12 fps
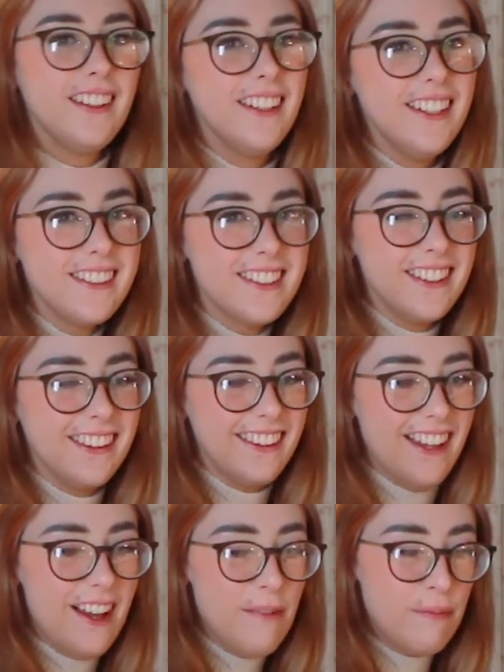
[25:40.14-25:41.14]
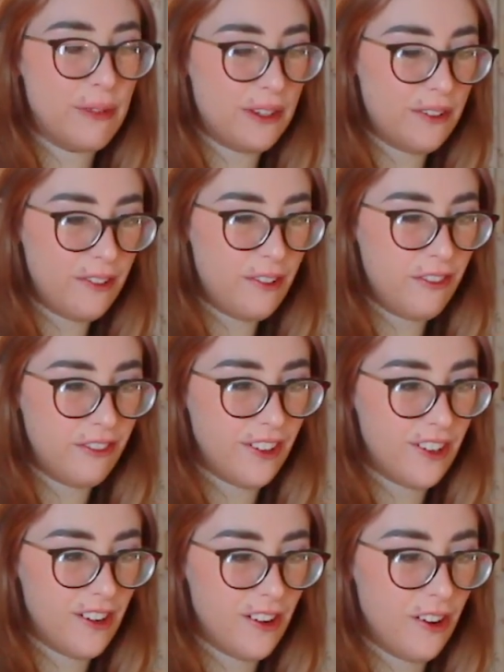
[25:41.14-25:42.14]
Isn't that beautiful?
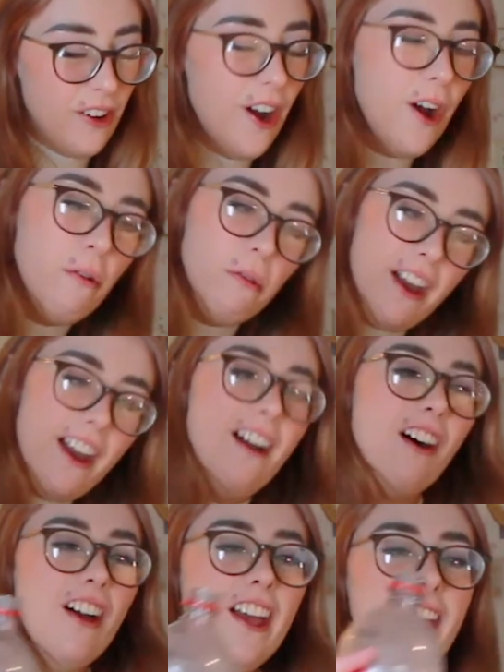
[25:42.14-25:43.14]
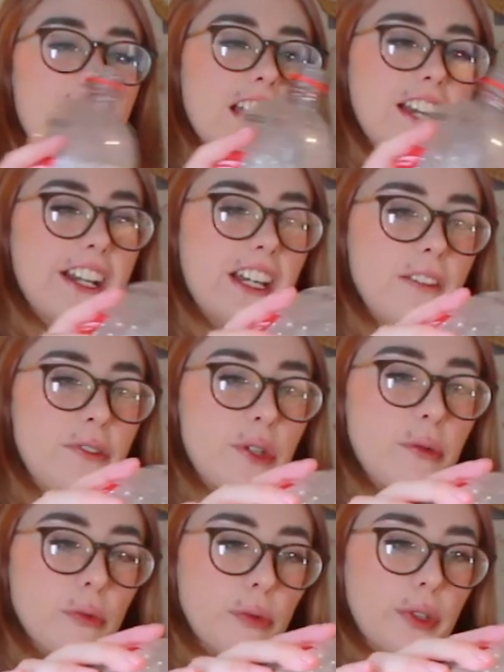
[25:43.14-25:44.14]
Oh wow, it gives a
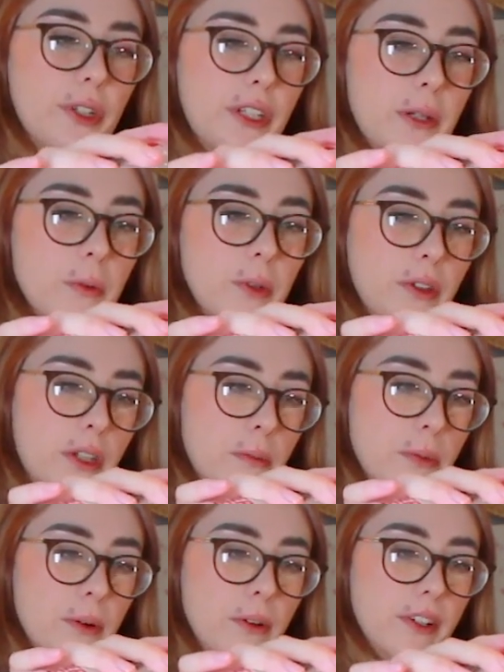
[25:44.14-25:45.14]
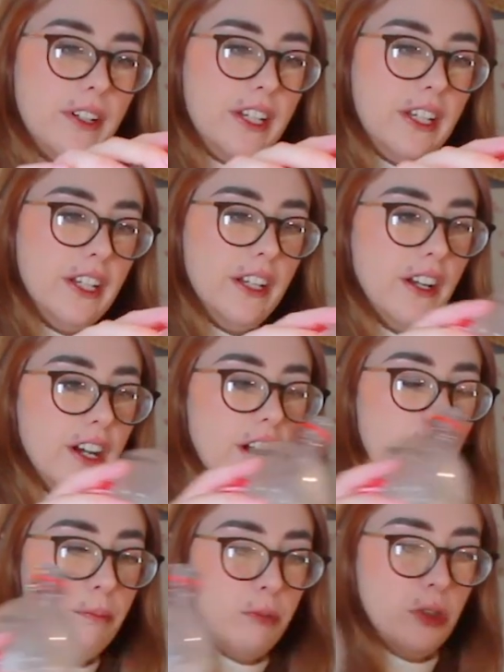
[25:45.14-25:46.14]
really, really pretty
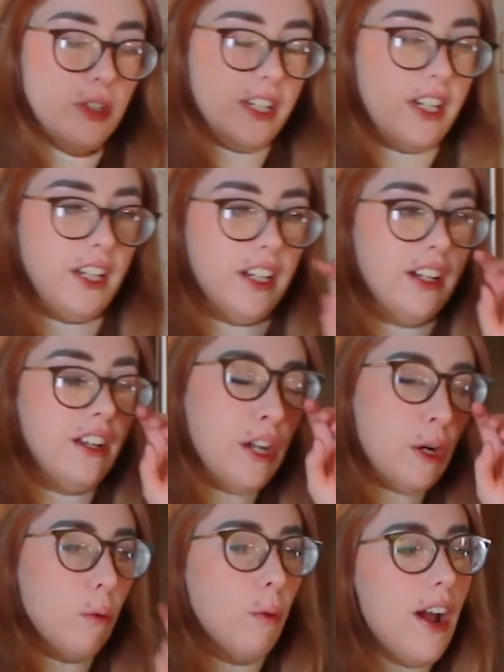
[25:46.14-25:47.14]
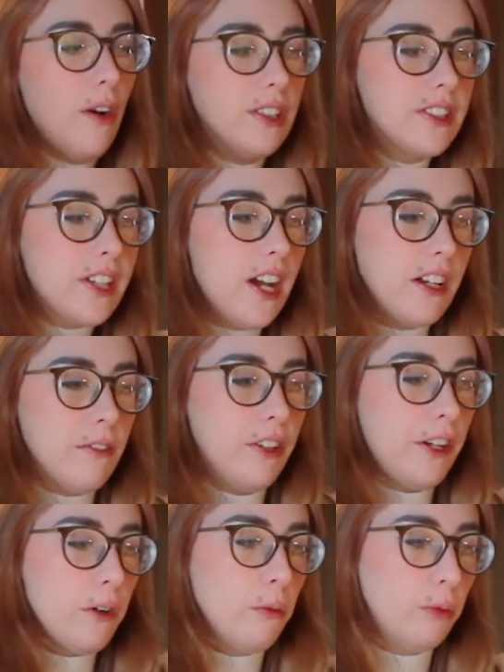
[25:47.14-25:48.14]
gradient. Wow, it's kind of
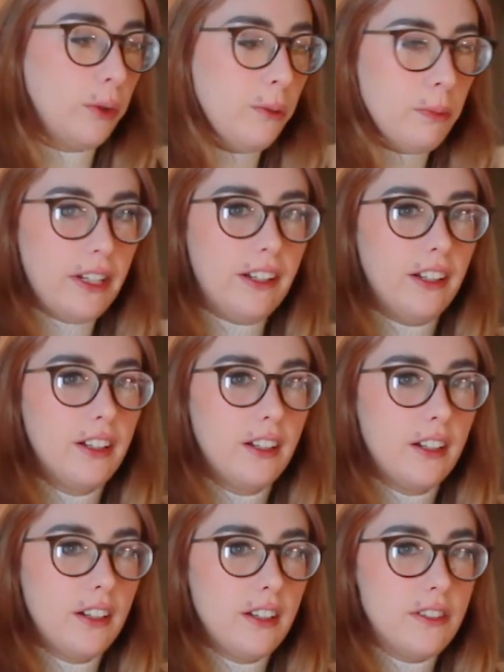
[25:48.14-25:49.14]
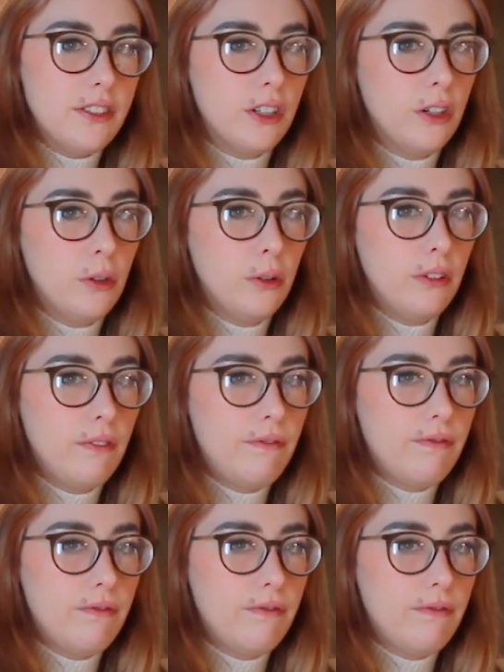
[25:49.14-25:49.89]
like a ruby. So